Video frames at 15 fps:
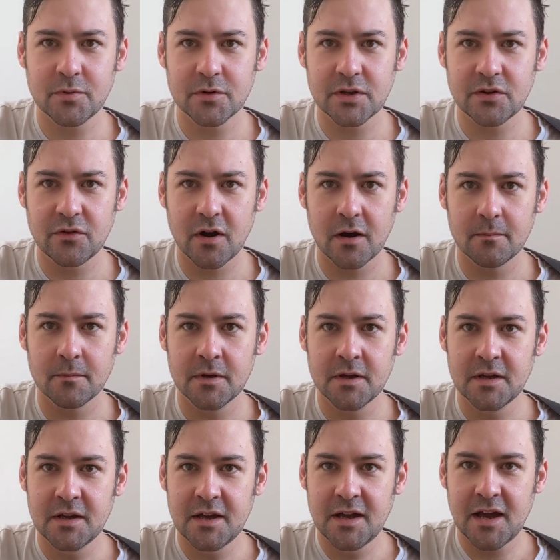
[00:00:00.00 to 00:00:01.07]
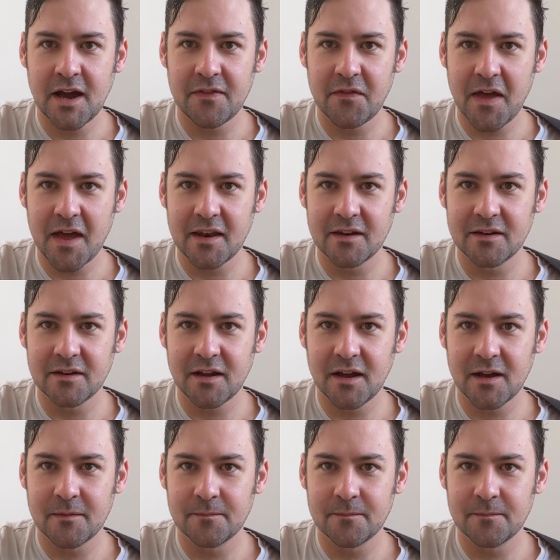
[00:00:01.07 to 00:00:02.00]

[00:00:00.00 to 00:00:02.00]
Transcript: on your arm and then